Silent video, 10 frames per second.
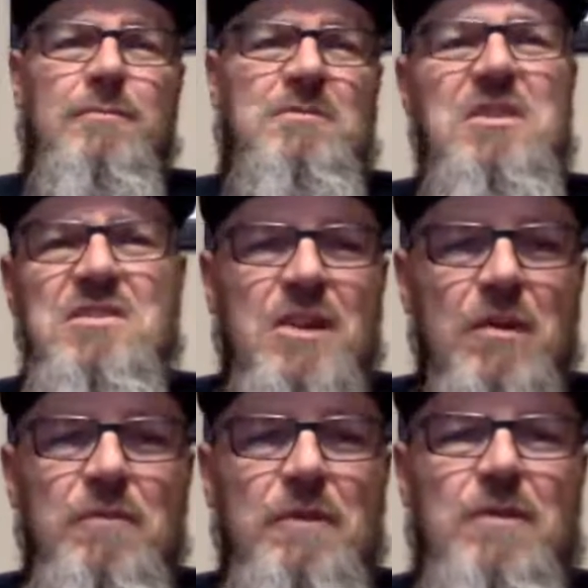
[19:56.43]

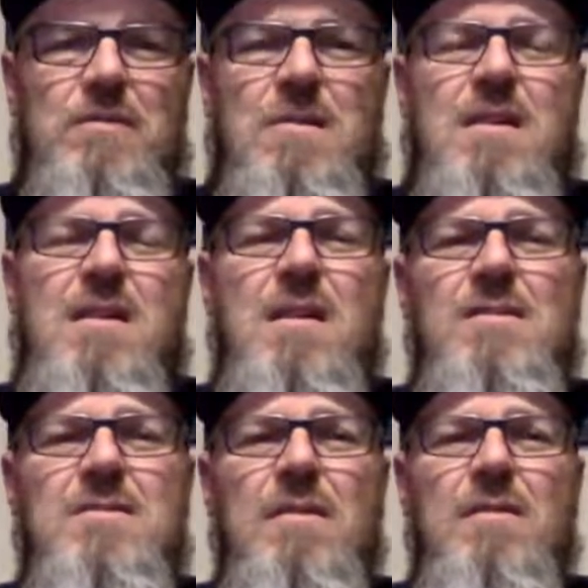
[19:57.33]
discomfort, I
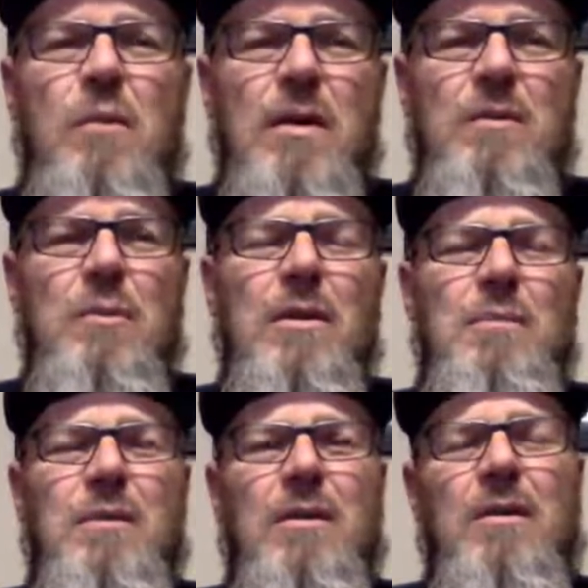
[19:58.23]
guess, of wearing one,
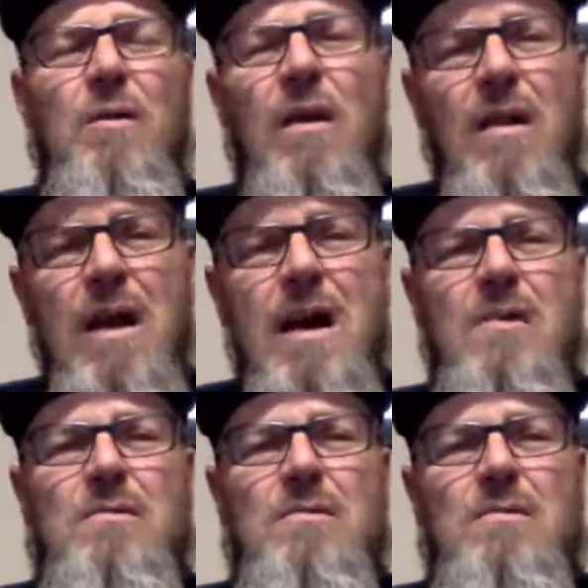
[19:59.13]
I'm gonna go all out.